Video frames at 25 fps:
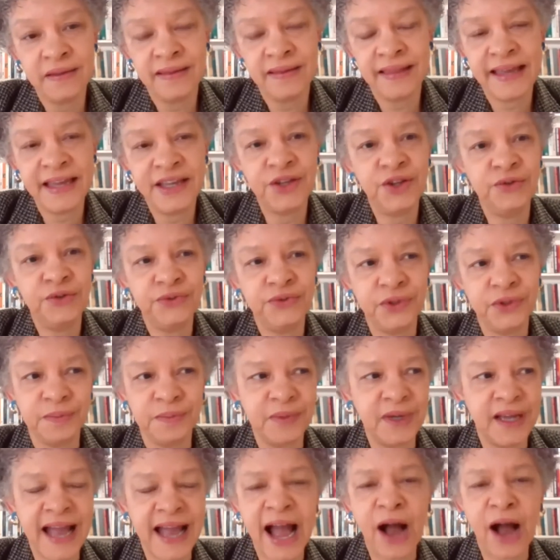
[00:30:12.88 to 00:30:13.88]
thank you for
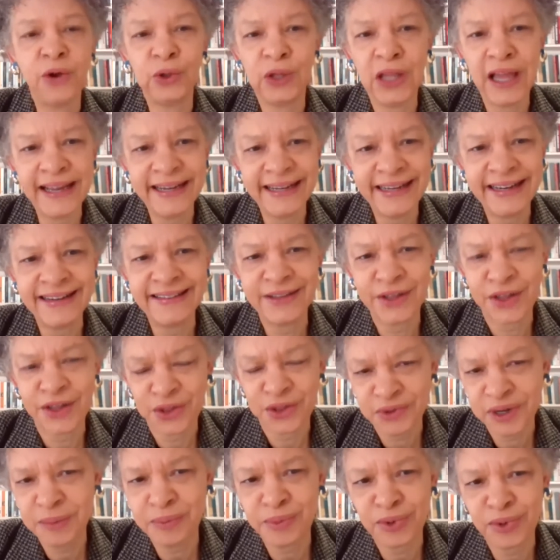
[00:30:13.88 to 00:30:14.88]
outlining the
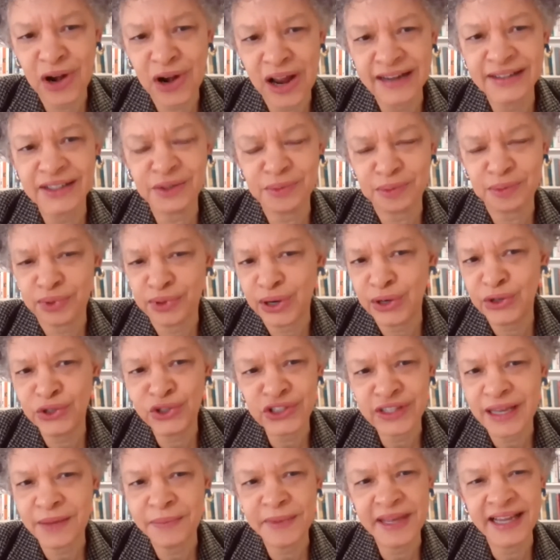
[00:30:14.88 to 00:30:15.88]
three-pronged
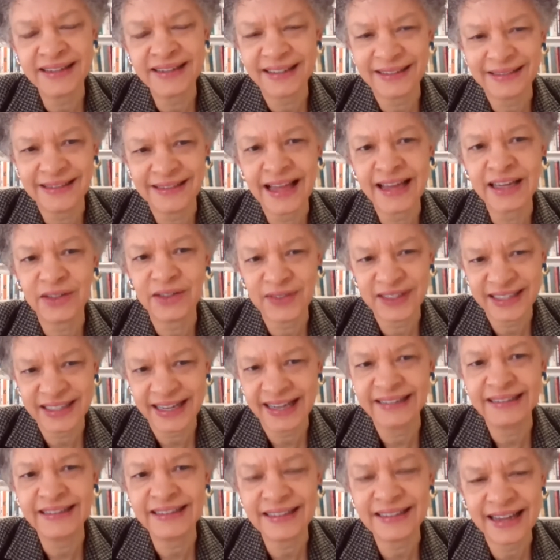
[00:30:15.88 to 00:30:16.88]
approach. That makes a lot of
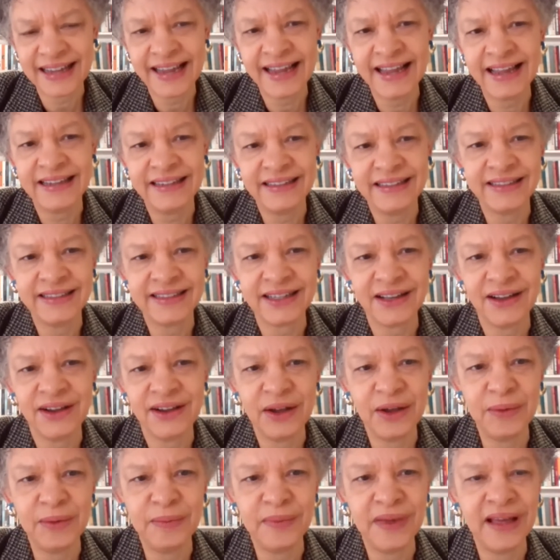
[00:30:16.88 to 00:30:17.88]
sense. And,
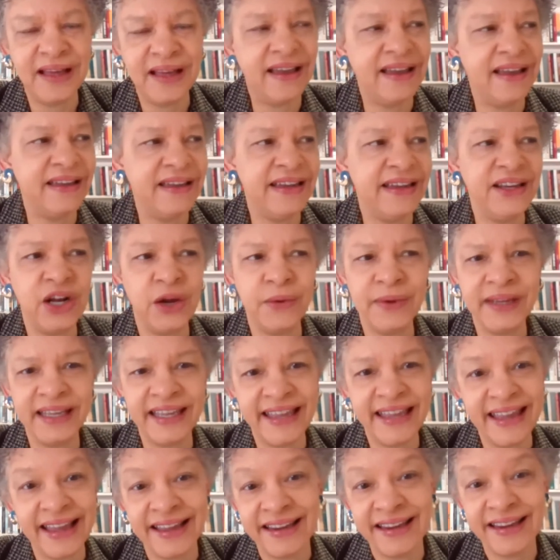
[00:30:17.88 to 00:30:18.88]

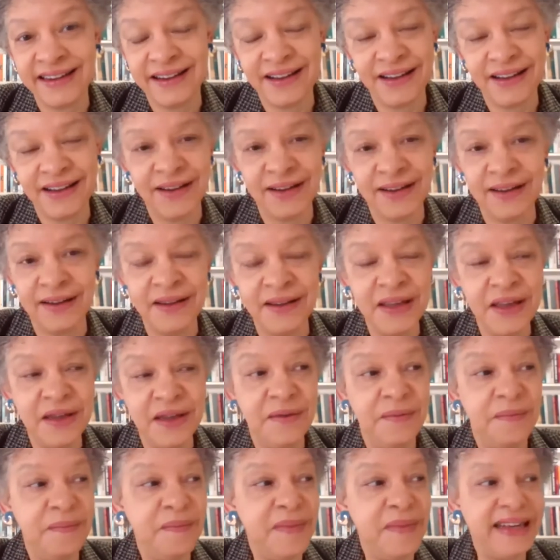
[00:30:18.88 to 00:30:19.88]
again,
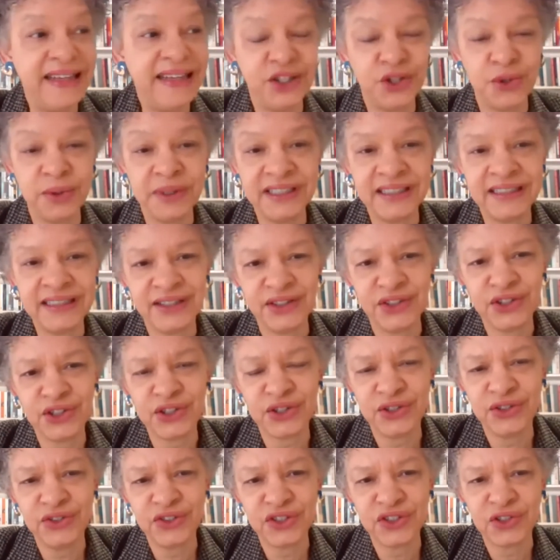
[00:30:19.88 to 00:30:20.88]
many twists and
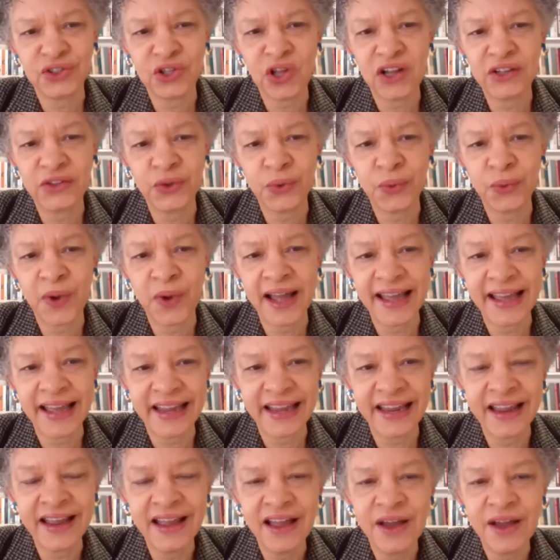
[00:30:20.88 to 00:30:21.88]
turns along the way.